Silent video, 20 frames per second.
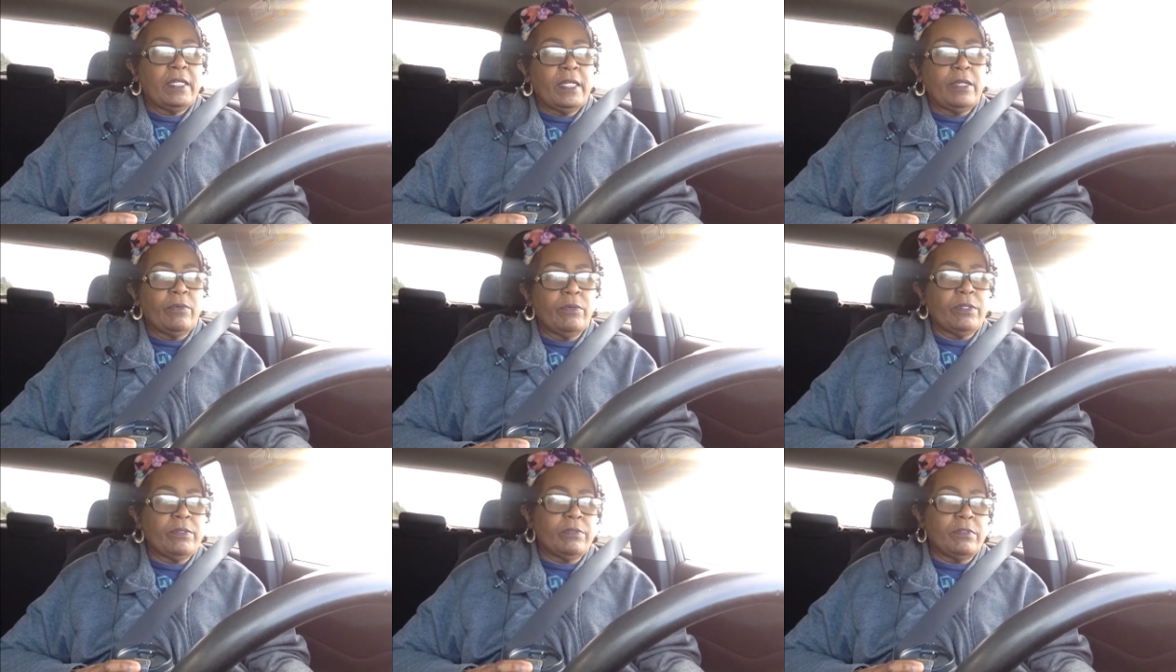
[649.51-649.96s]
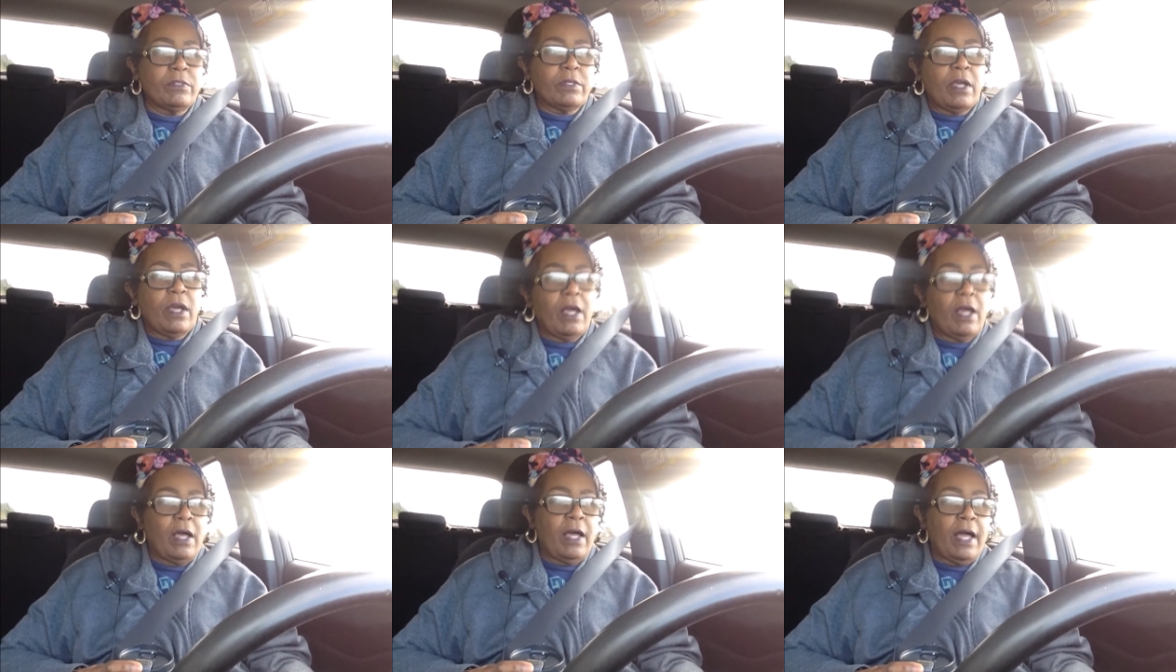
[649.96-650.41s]
it was,
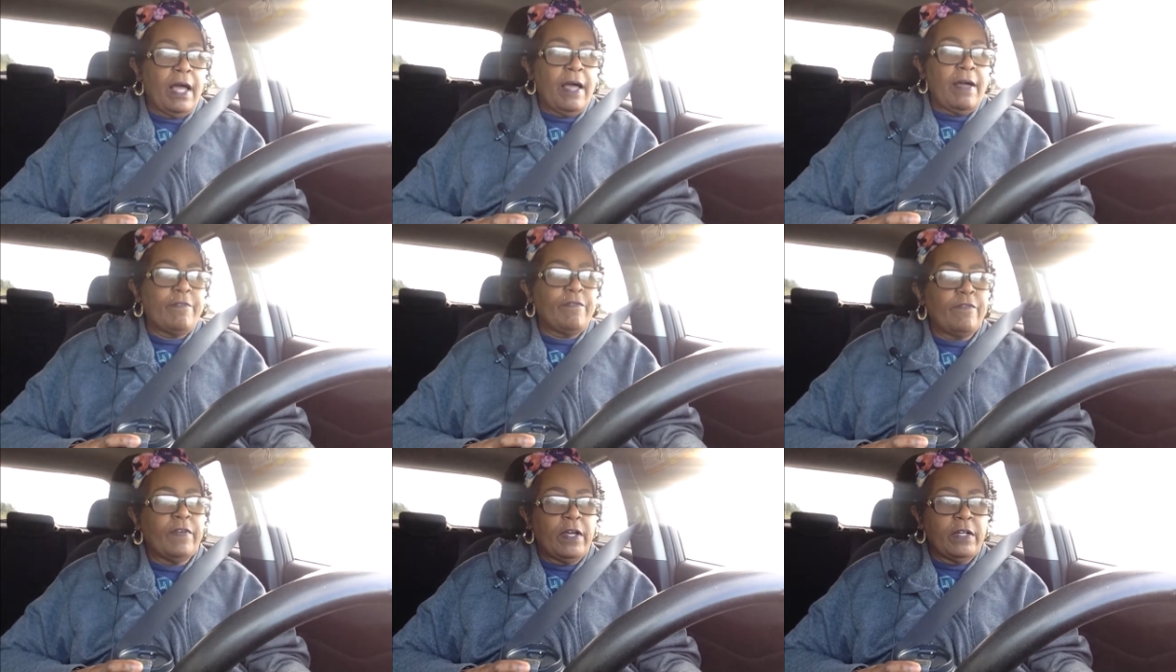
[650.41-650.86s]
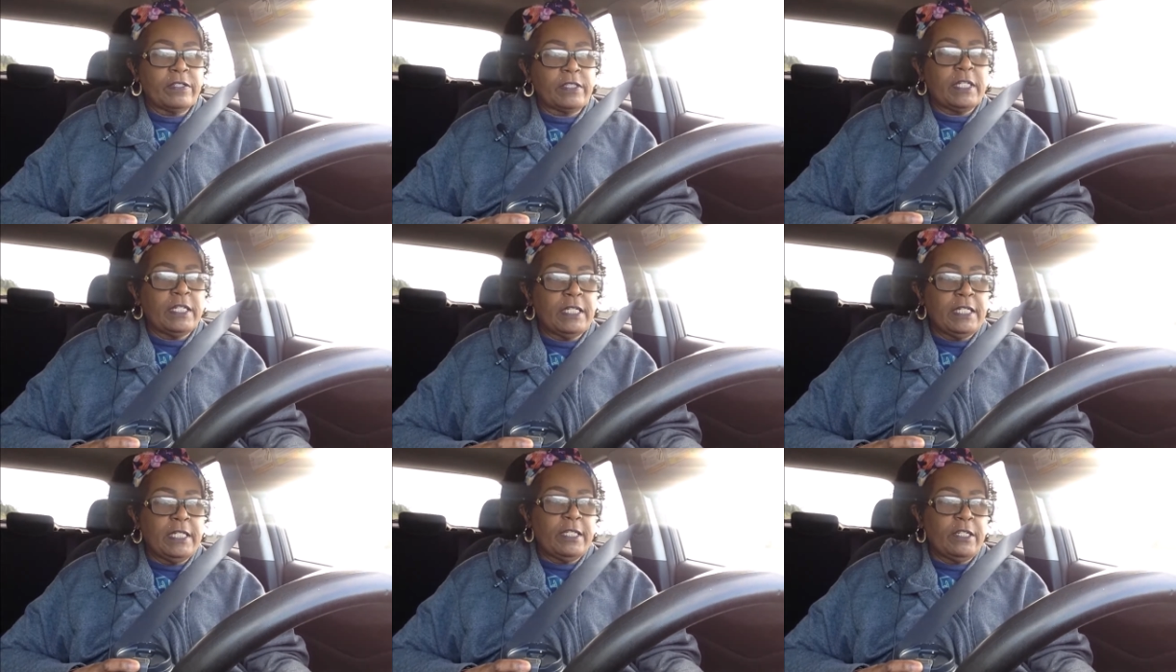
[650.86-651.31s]
uh, I felt
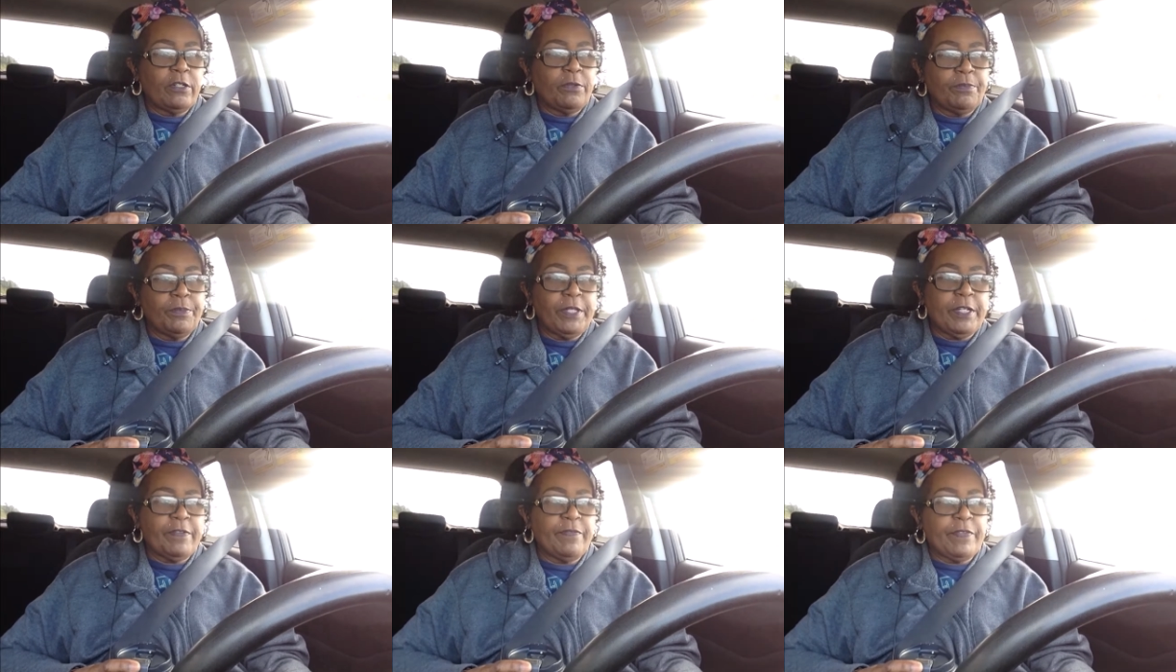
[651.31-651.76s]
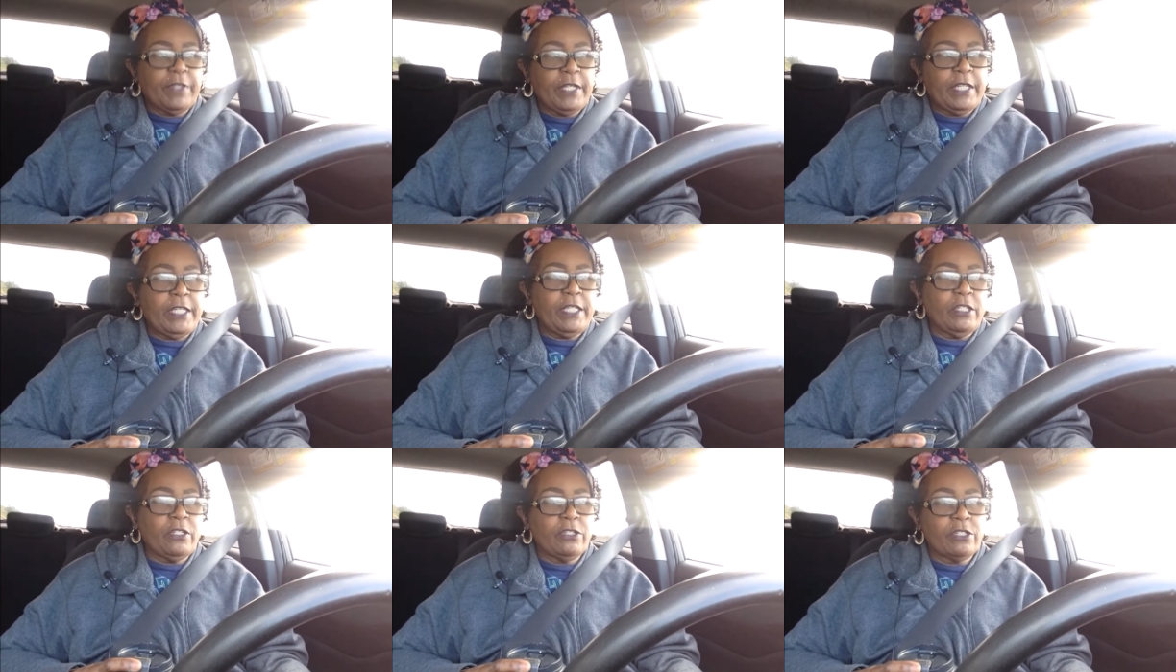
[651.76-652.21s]
a little bit of the
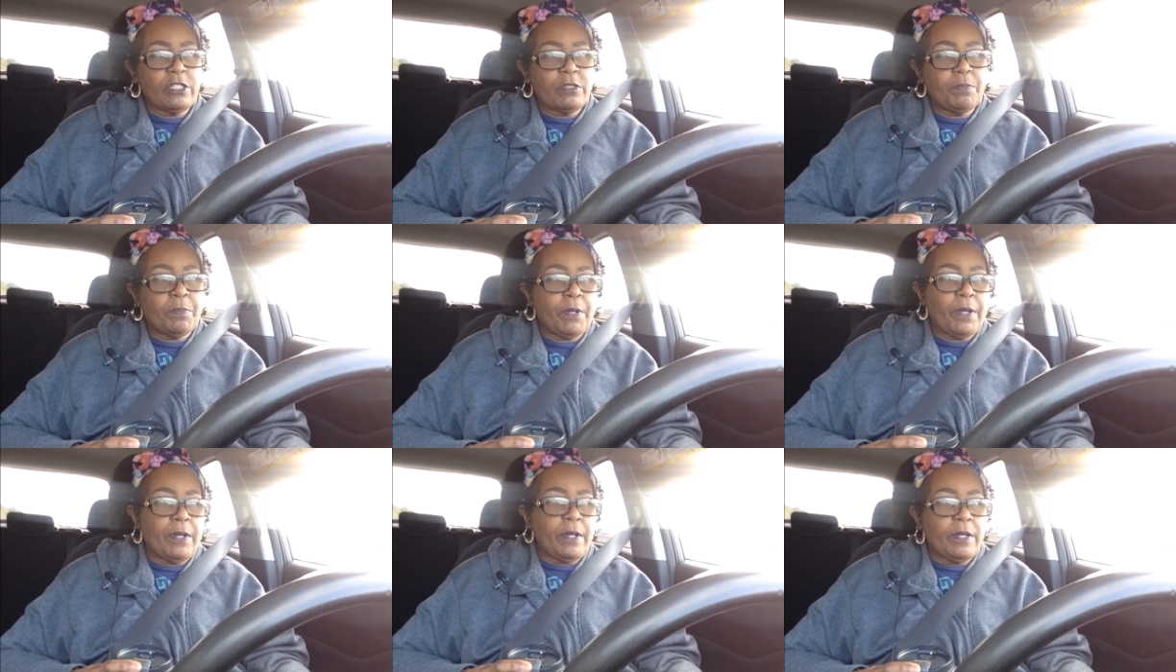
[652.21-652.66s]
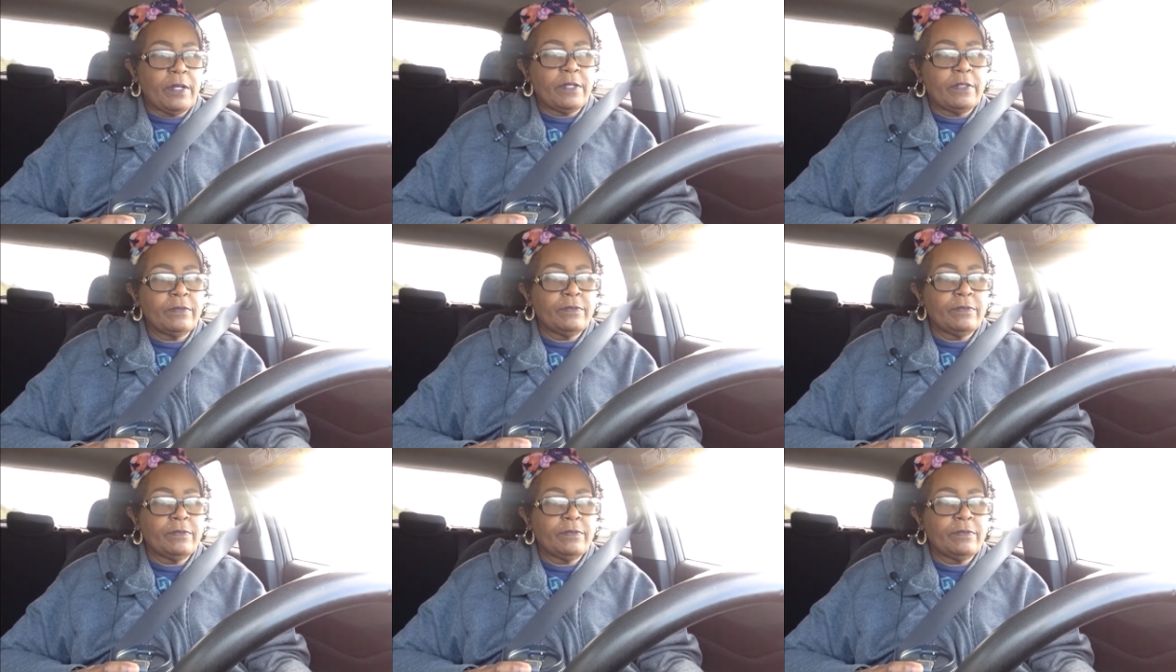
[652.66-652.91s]
heel spur,